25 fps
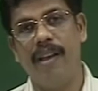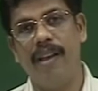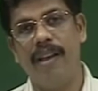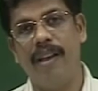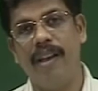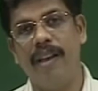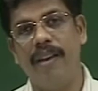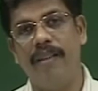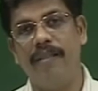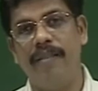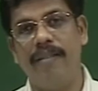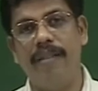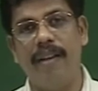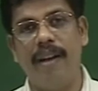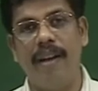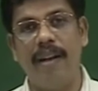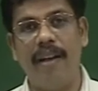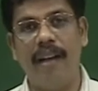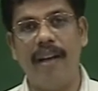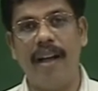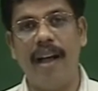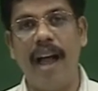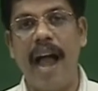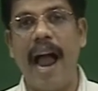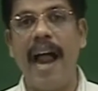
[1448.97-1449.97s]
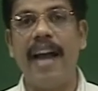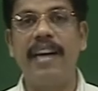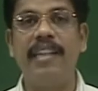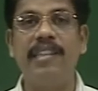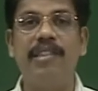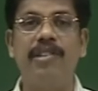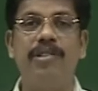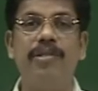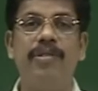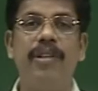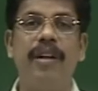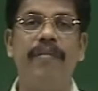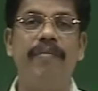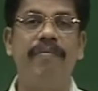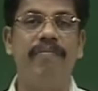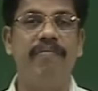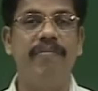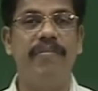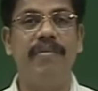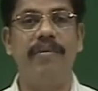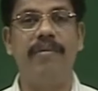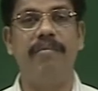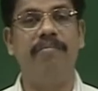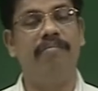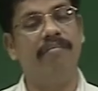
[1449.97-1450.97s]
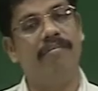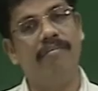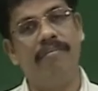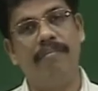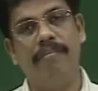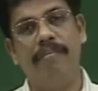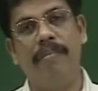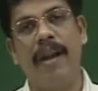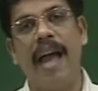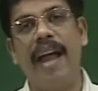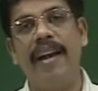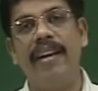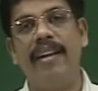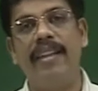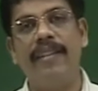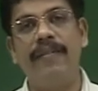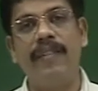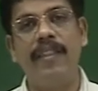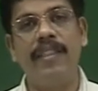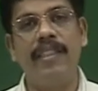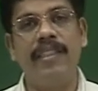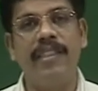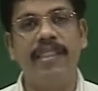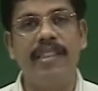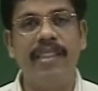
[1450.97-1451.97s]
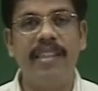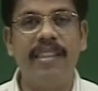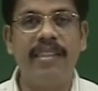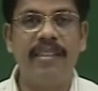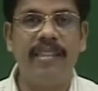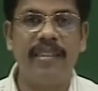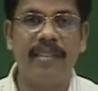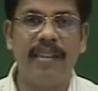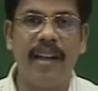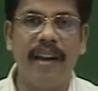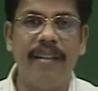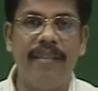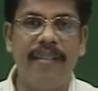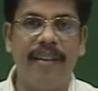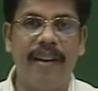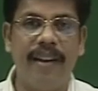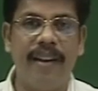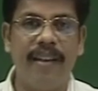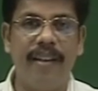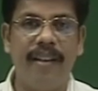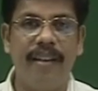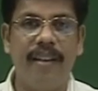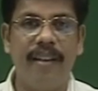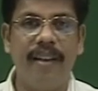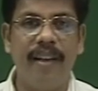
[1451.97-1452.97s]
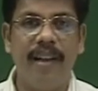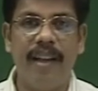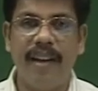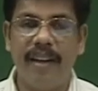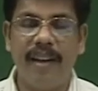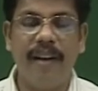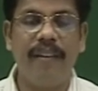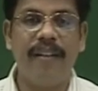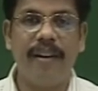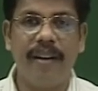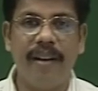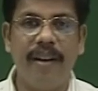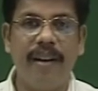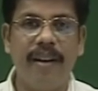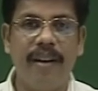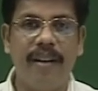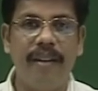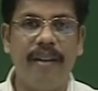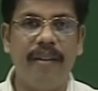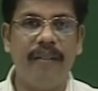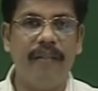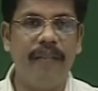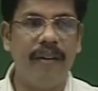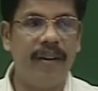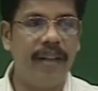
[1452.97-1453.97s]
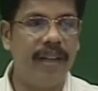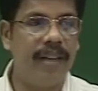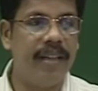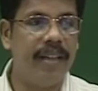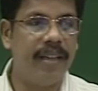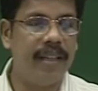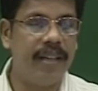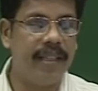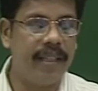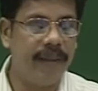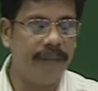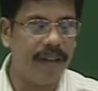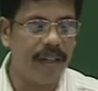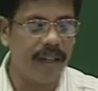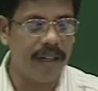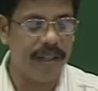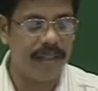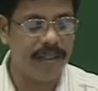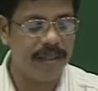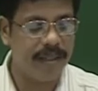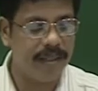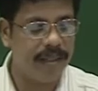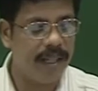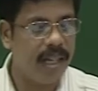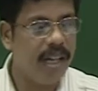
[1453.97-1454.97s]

It adds to the plant diversity in this country, in the world.